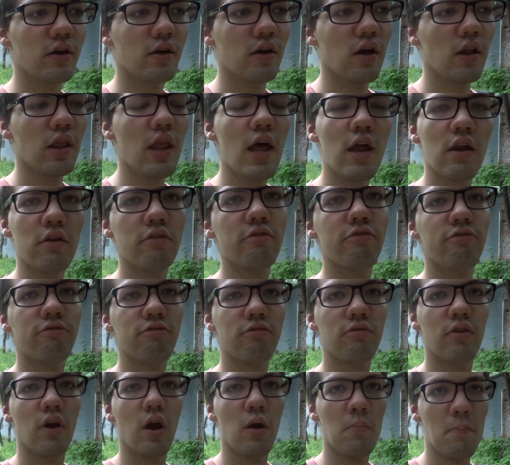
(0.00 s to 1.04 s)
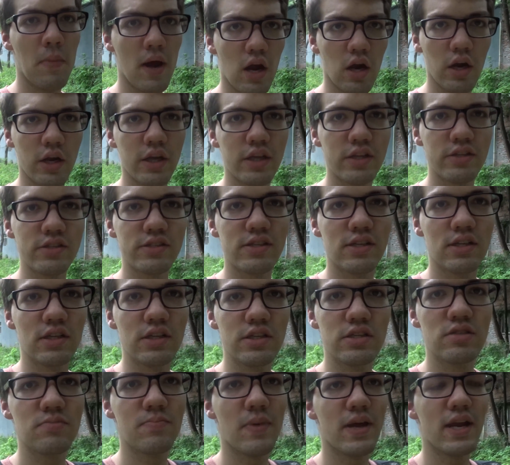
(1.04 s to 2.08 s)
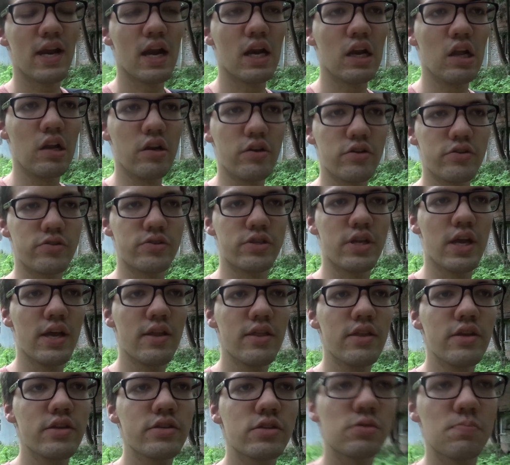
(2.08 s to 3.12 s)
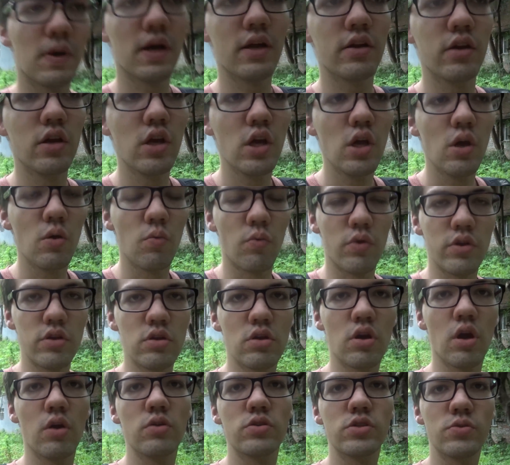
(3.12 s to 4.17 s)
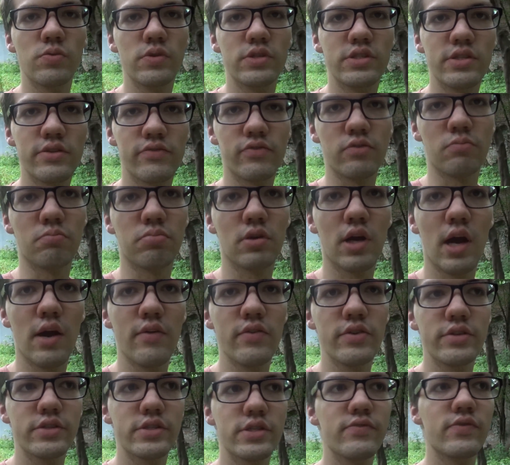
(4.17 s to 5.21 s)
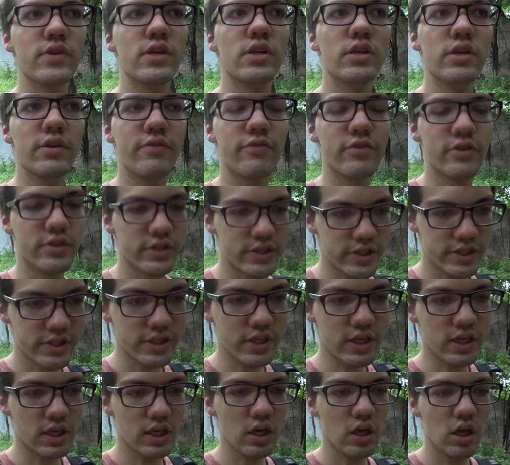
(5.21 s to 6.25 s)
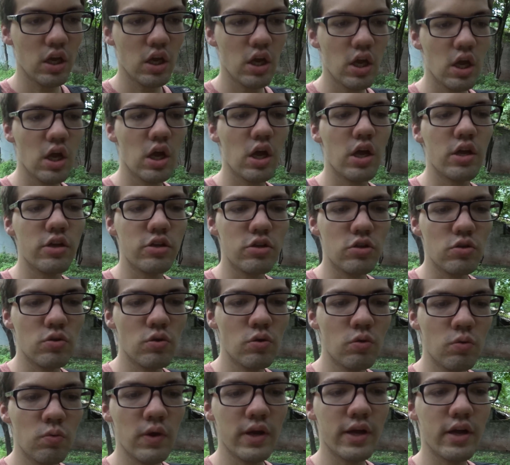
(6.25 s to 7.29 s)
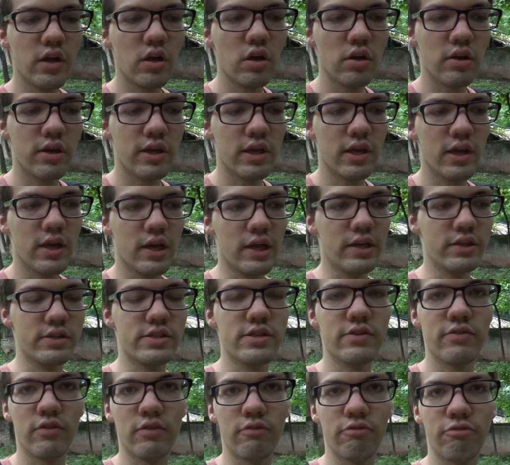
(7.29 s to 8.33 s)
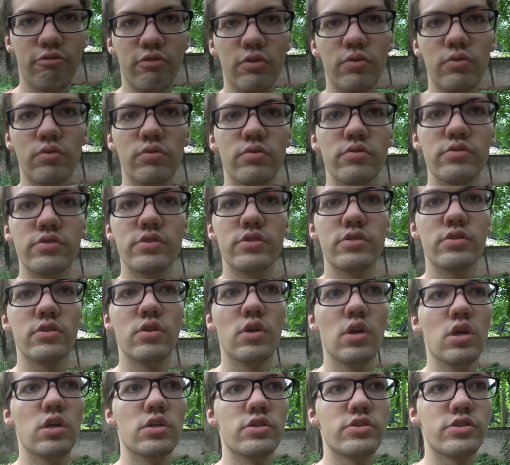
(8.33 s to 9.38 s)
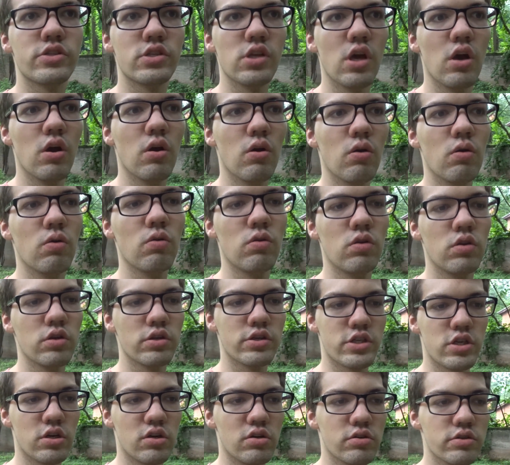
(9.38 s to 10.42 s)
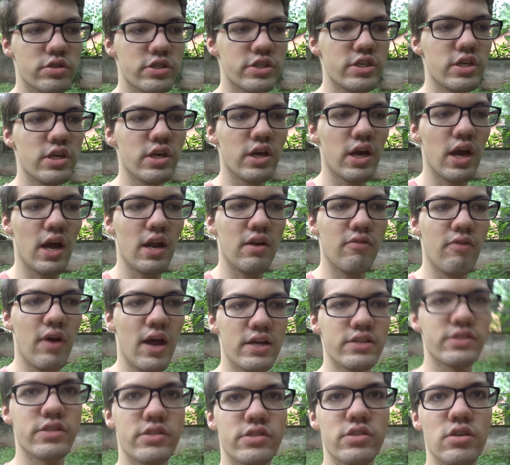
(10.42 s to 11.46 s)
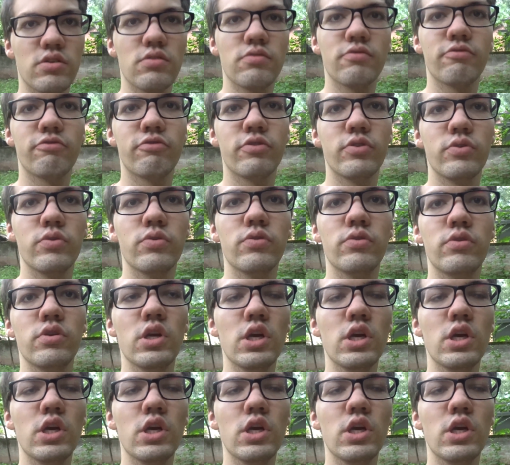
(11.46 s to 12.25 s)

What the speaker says: a lot of Americans at least may not understand this, but when you go to a different province, even a different city, you will get different foods. So Chongqing kind of has its own food,